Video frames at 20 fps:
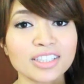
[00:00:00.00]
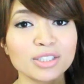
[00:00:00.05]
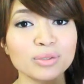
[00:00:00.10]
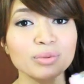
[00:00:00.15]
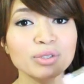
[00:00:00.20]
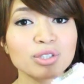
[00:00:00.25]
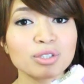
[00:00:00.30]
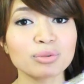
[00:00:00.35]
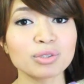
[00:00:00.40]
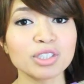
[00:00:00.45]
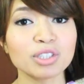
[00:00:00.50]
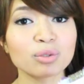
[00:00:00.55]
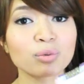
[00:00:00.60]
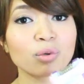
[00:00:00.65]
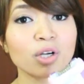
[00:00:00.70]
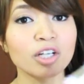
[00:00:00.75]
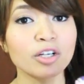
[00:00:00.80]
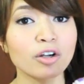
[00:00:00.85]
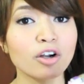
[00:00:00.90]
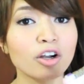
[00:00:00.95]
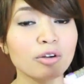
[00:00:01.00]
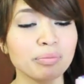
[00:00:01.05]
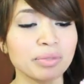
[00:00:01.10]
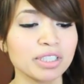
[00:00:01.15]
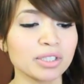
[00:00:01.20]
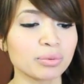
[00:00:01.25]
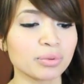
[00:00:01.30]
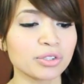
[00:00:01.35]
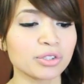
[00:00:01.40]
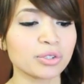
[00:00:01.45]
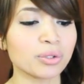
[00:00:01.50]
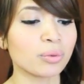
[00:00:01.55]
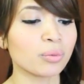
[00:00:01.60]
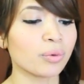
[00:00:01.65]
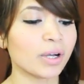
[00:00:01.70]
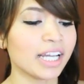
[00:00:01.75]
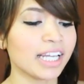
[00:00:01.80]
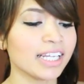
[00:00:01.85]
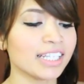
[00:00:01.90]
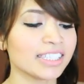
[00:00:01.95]
this was the reason why her armpits were so
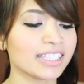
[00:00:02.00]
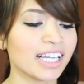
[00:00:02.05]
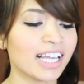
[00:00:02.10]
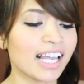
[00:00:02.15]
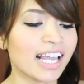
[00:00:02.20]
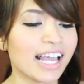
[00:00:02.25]
white.